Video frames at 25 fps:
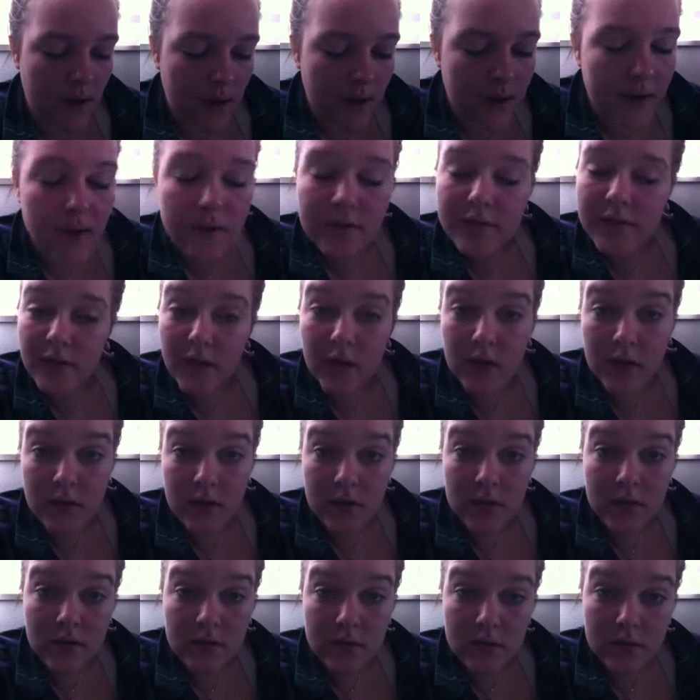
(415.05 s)
I had
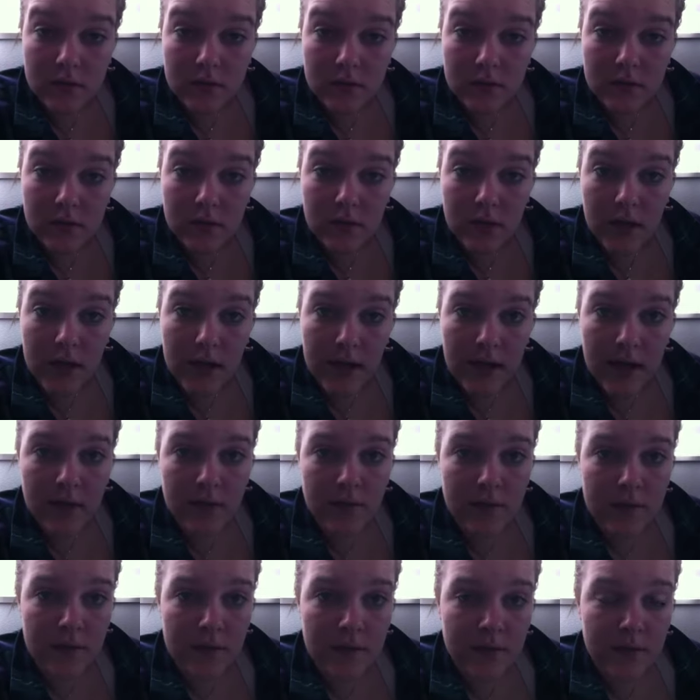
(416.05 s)
fun. I
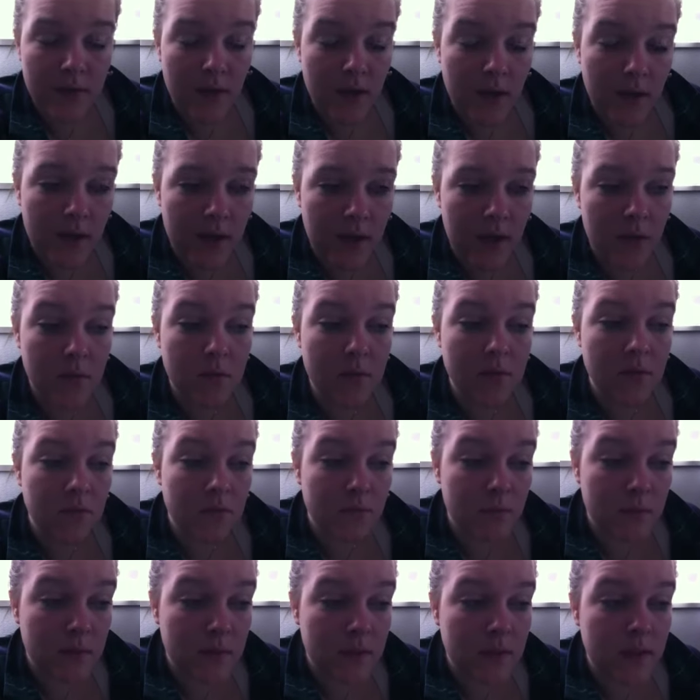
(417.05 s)
had really fun, and I was
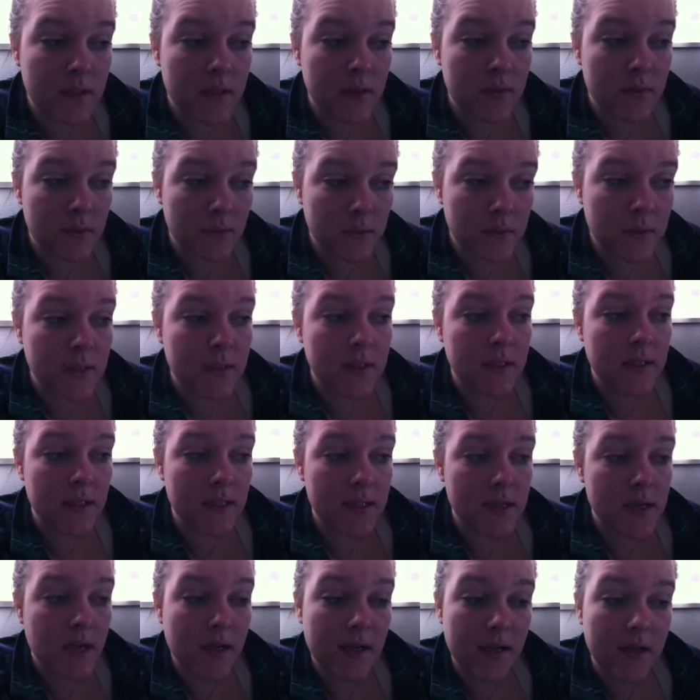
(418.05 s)
really,
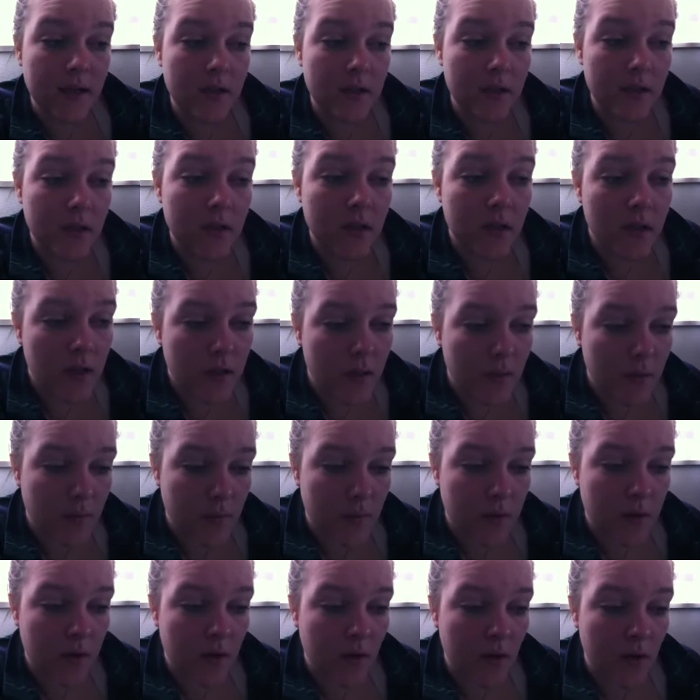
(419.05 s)
really tired
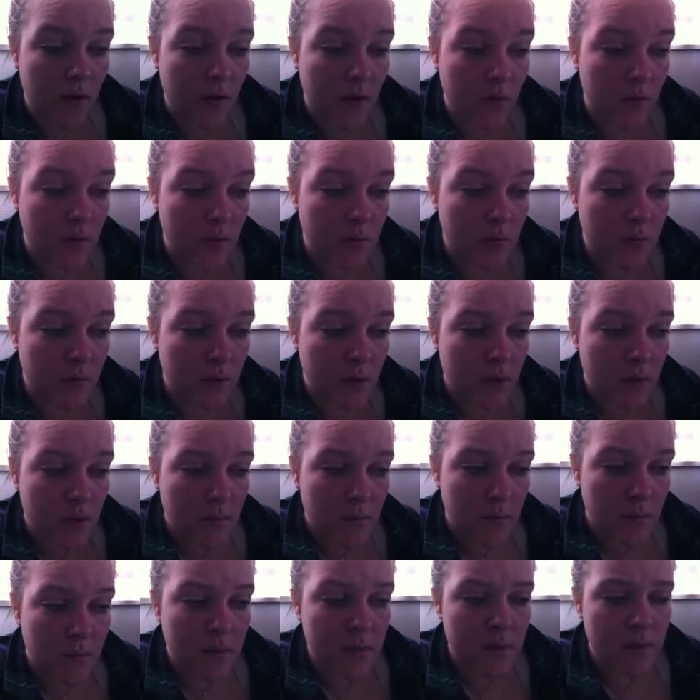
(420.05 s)
when I got home,
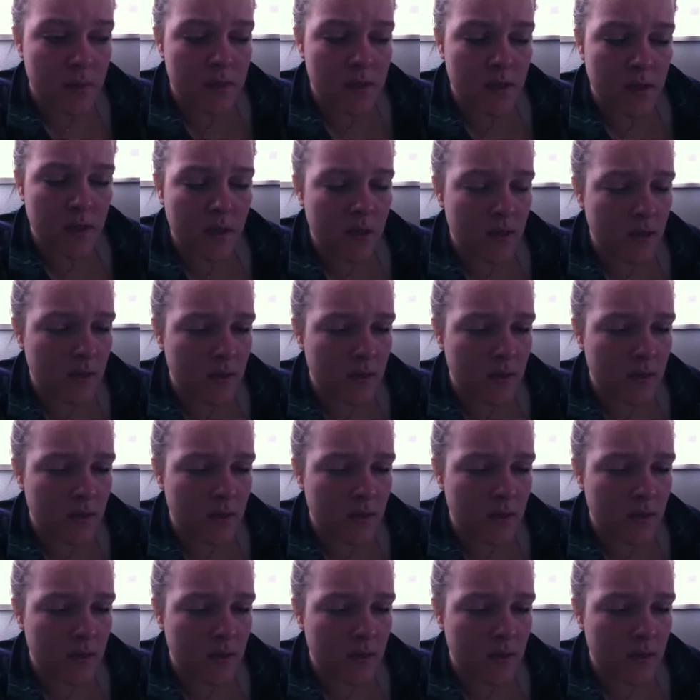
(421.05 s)
but it was, like, a